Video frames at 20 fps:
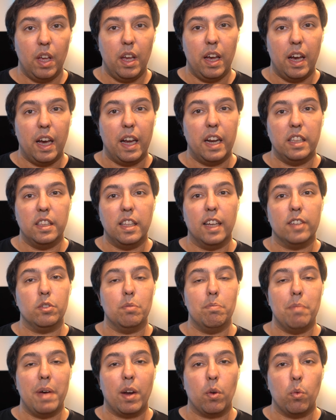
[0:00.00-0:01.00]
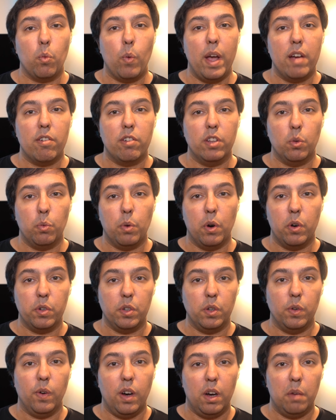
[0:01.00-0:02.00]
And it doesn't matter where in the
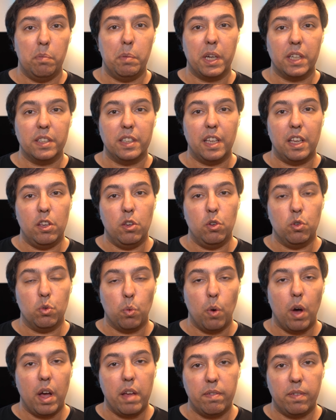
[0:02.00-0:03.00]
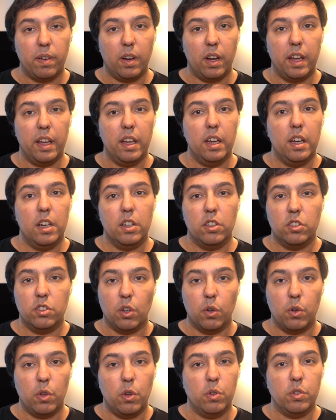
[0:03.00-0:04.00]
world you are because they use Wi-Fi.
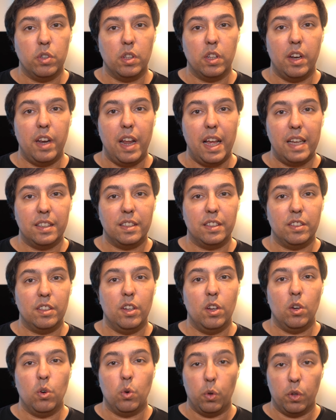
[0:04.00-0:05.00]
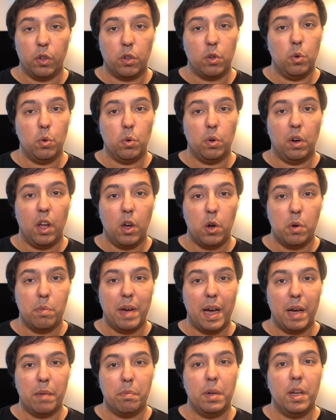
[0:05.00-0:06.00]
So using the Nest or the Google Home
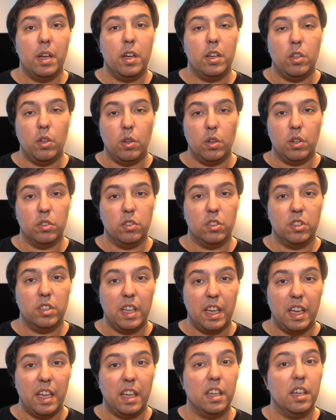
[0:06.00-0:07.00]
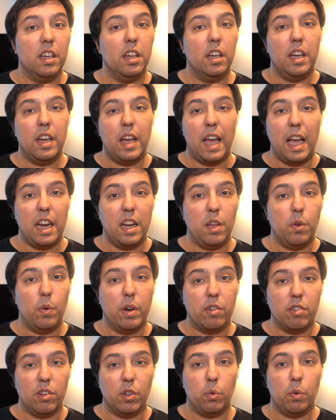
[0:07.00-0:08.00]
app, you can see
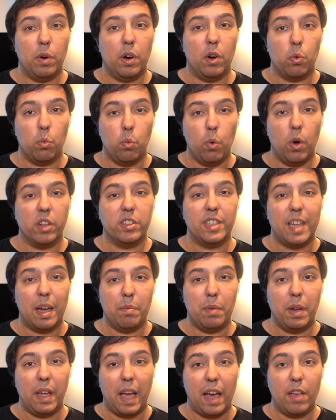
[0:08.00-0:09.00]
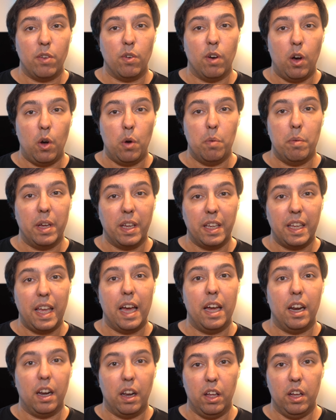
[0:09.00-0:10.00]
anywhere in the world what's happening at your home and
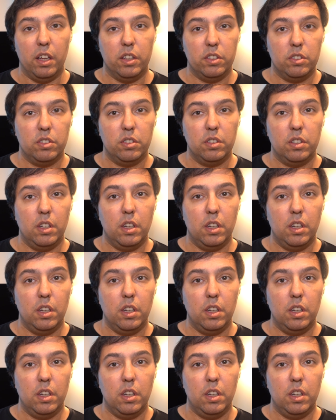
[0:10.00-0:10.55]
get alerts.